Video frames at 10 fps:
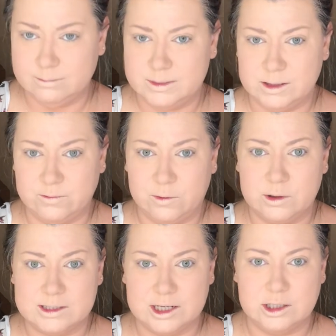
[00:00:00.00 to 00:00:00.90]
So of
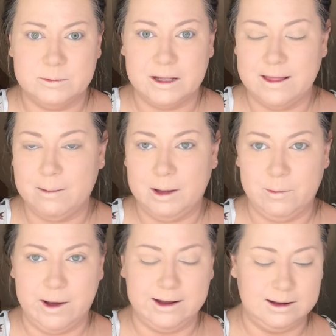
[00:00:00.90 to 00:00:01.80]
course I jumped on that
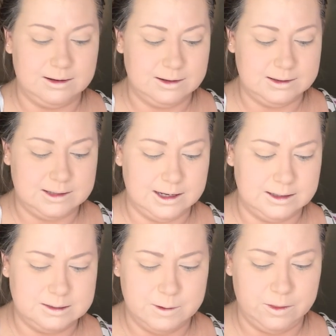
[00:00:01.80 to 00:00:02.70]
bandwagon because I
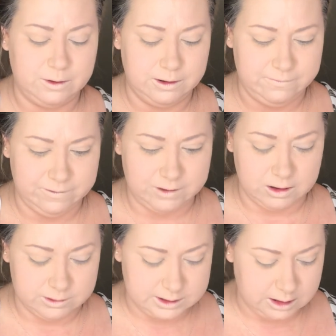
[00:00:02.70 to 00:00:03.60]
can spend
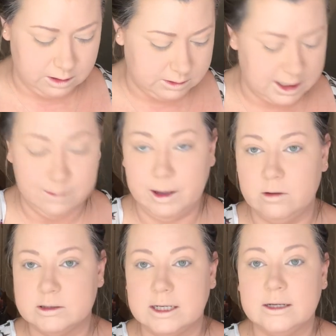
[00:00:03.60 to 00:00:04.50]
$35 in no time at
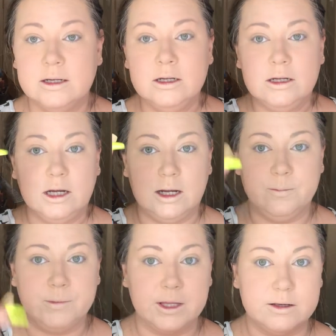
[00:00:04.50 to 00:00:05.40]
Ulta.
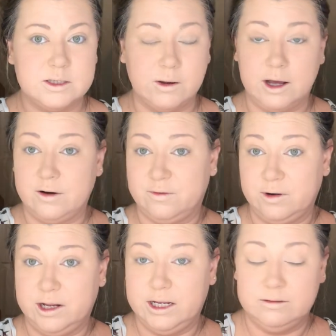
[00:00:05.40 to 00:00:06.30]
So I got a
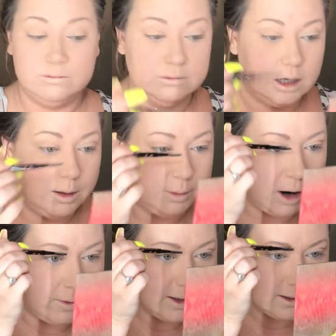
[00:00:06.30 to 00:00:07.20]
free
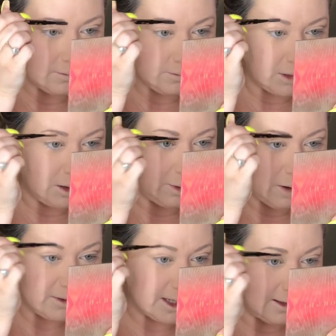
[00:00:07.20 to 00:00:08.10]
Brow Wiz. And the
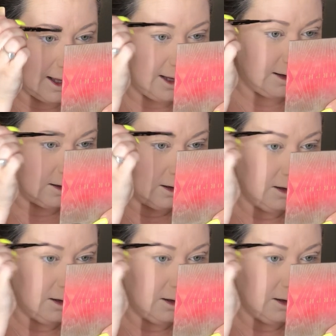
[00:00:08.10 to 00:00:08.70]
Brow Wiz I like.